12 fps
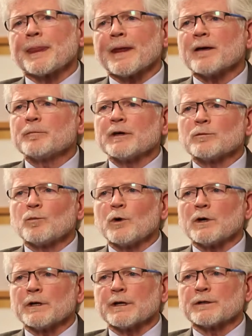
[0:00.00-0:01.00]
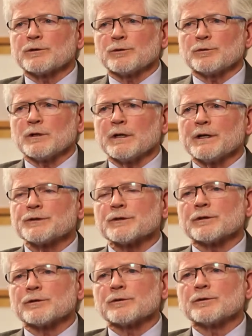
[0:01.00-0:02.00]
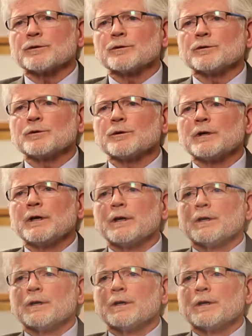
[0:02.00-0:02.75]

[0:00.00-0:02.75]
have been willing to listen to